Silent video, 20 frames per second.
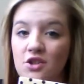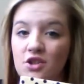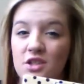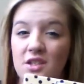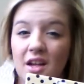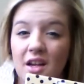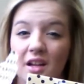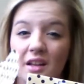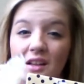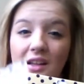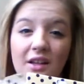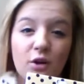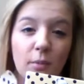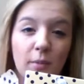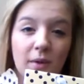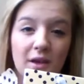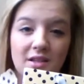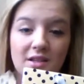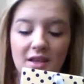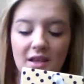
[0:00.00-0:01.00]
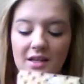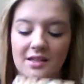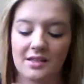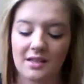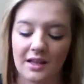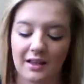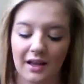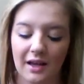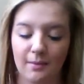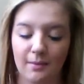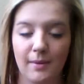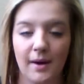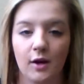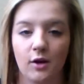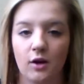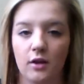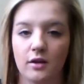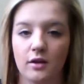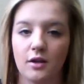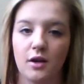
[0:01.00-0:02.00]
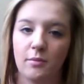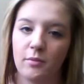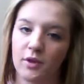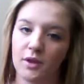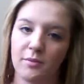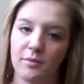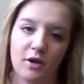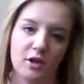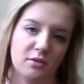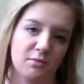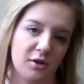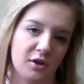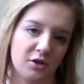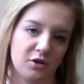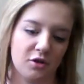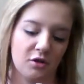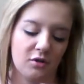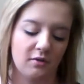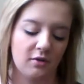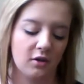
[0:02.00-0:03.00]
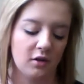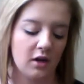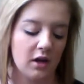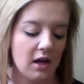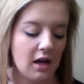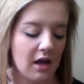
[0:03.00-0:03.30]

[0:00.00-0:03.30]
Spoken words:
just get a little piece of this and lay it back on there and put the Mod Podge over.